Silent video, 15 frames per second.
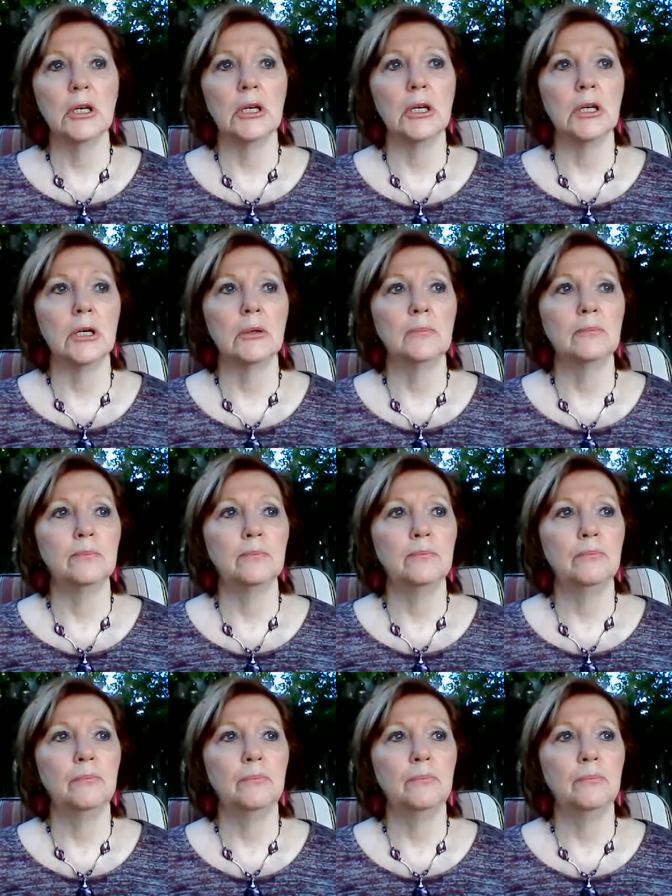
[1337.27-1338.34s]
Um,
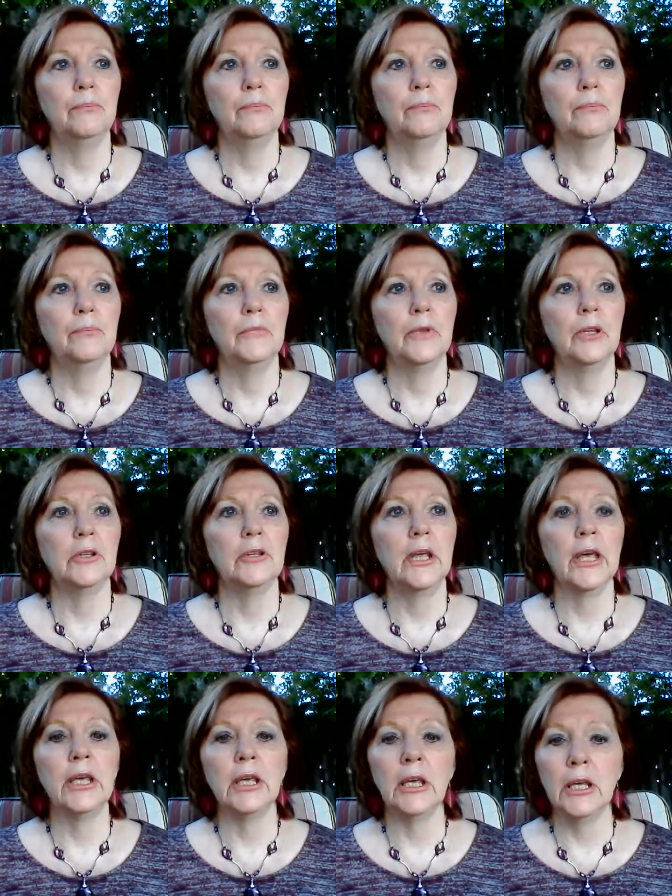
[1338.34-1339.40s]

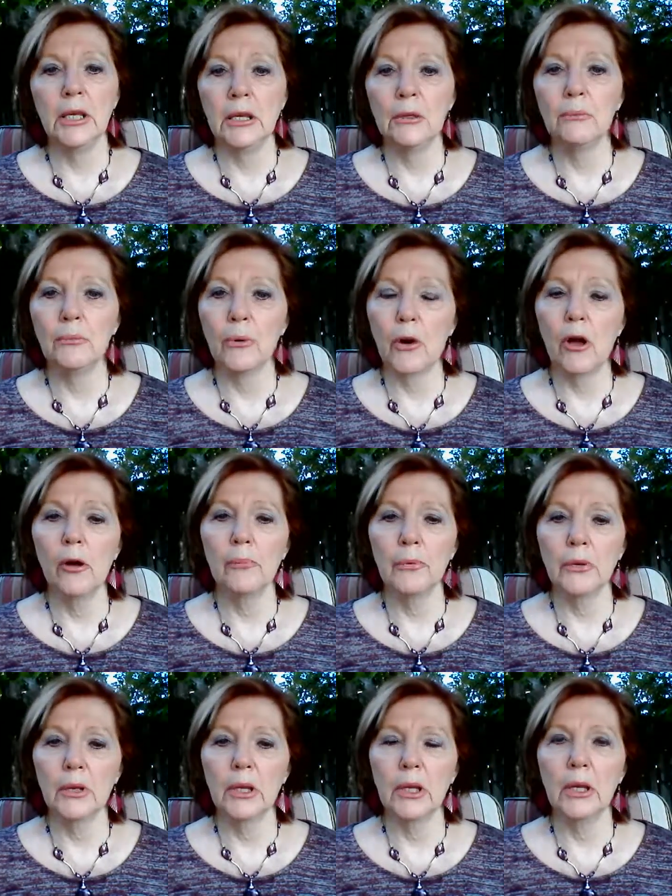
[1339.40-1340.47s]
they eat
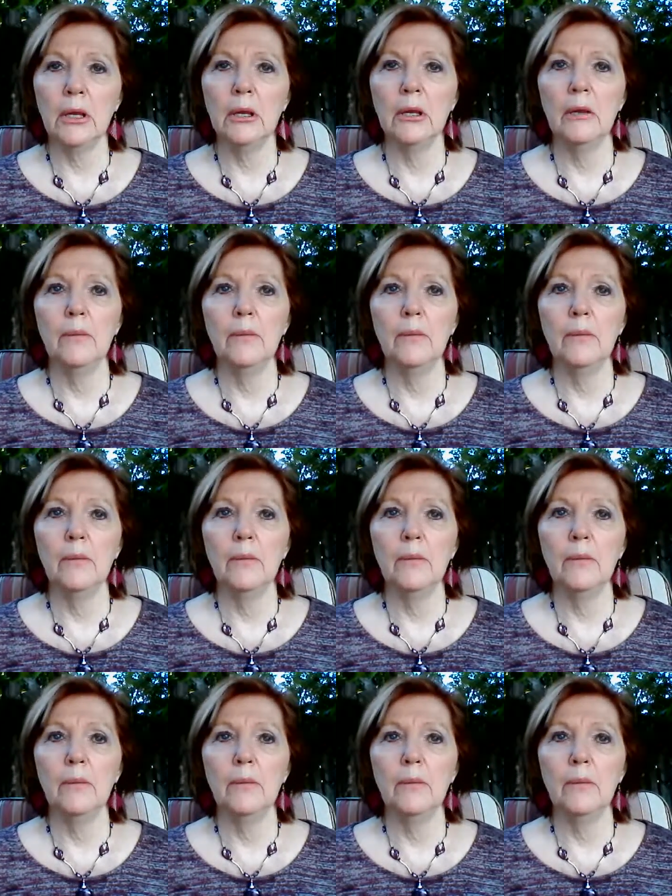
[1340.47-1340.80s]
properly.